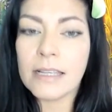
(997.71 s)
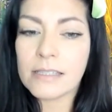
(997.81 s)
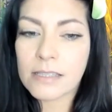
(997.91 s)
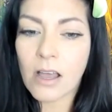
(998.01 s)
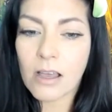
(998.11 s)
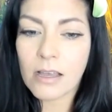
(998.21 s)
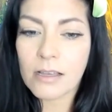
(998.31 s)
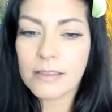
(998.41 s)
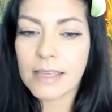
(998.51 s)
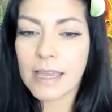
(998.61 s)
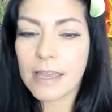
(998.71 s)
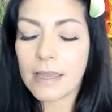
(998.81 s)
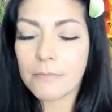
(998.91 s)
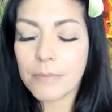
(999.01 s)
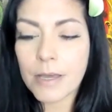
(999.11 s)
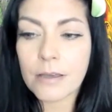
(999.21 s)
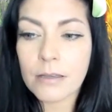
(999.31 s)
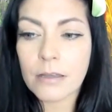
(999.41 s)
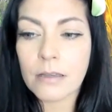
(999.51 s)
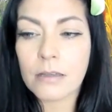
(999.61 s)
I saw that
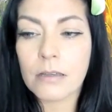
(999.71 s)
Punk